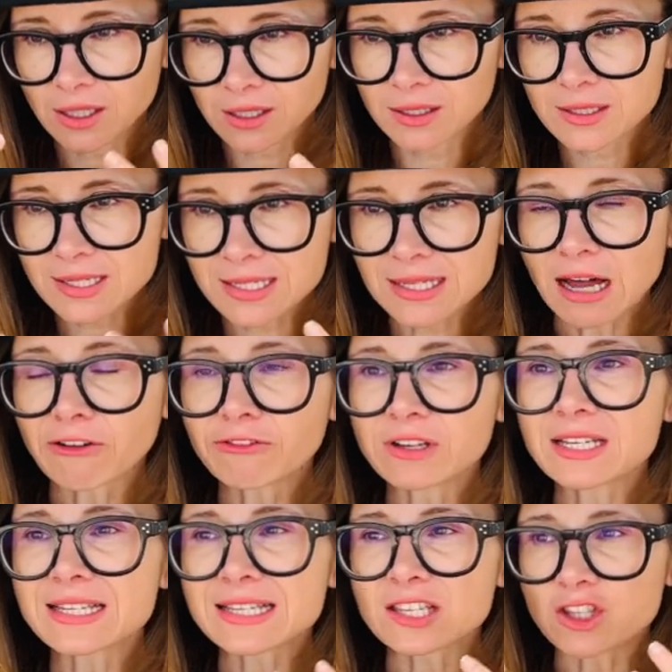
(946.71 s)
stuff
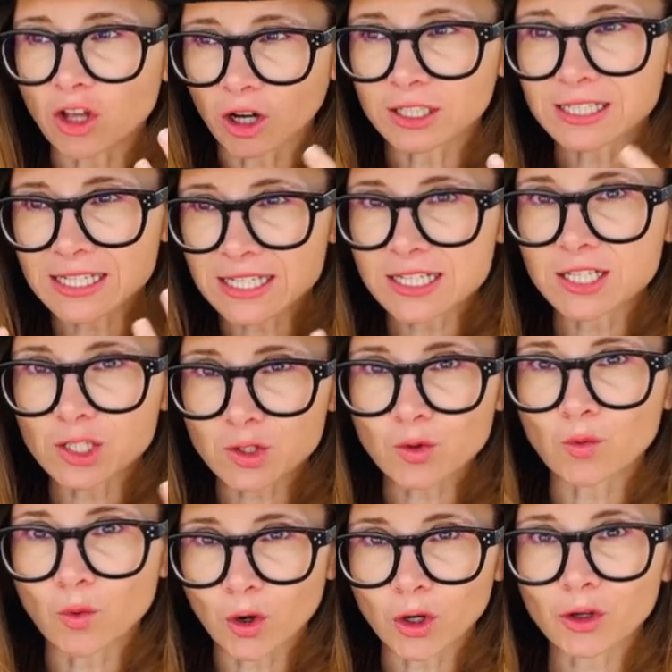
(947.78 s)
is not easy to
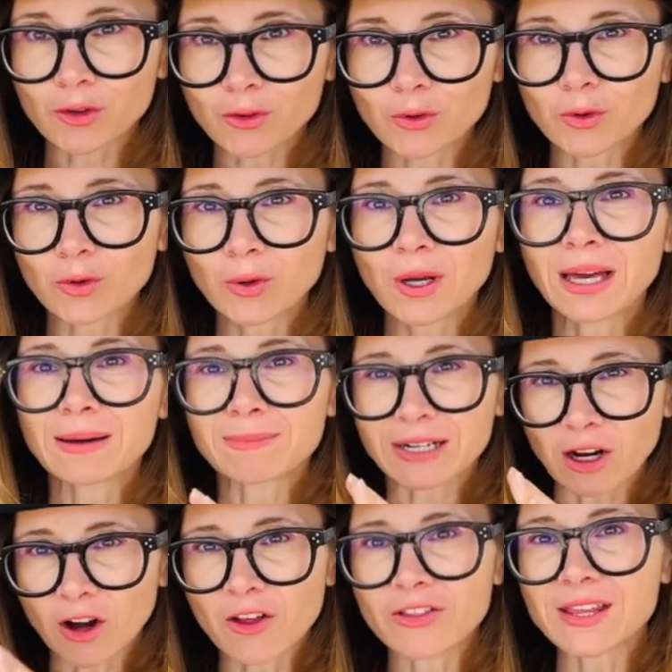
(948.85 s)
work through,
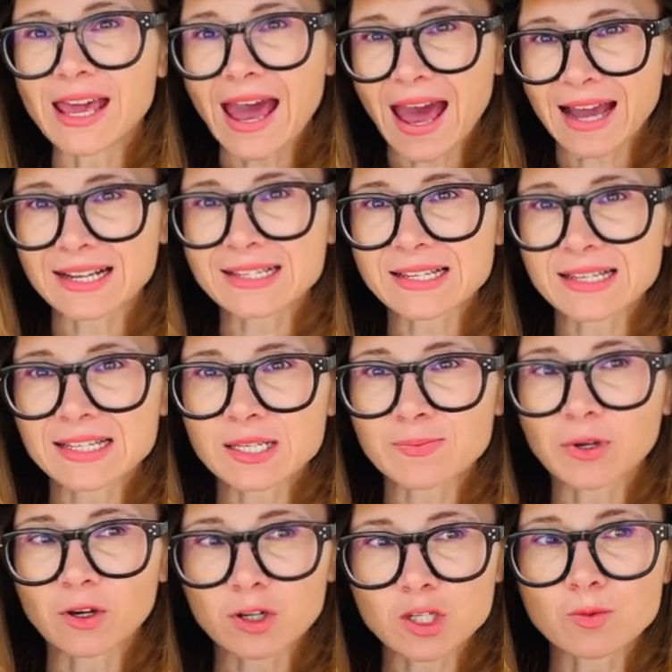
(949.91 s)
but on the axis,
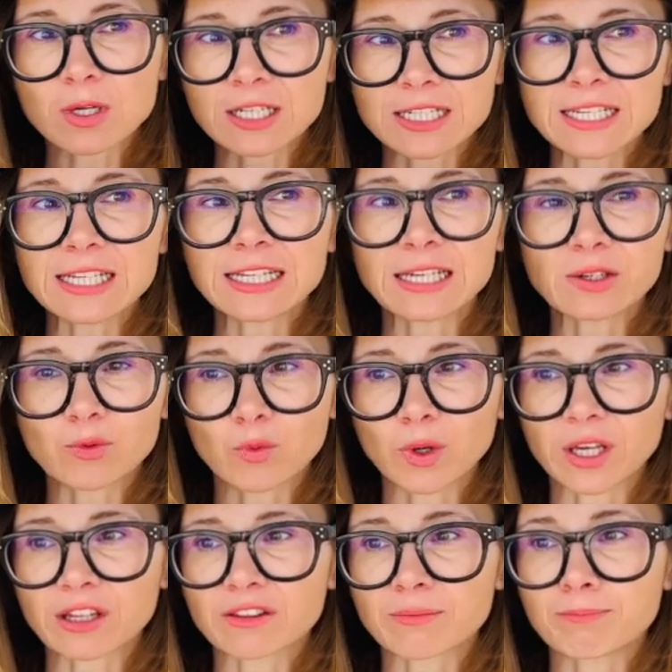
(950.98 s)
because we are dealing
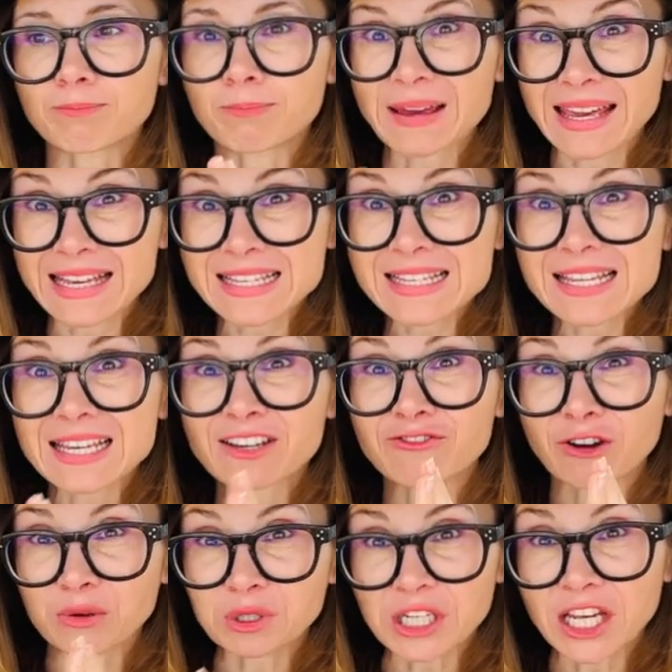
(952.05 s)
with basic
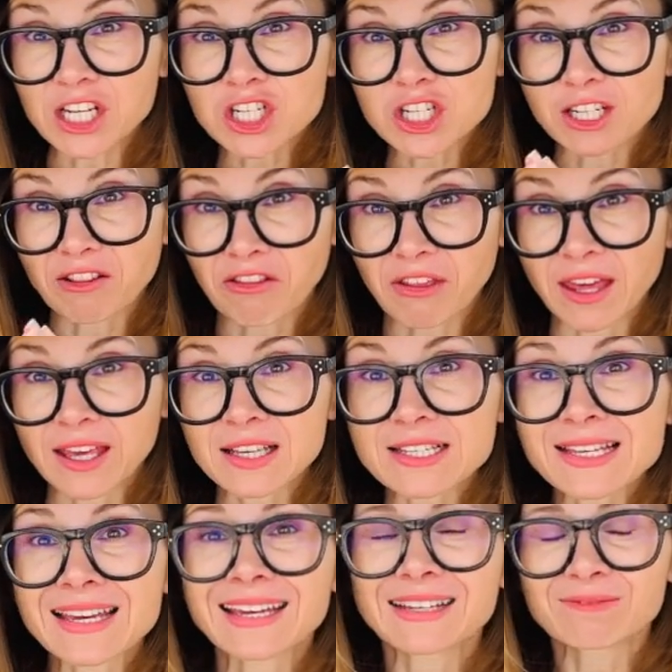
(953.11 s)
foundational things,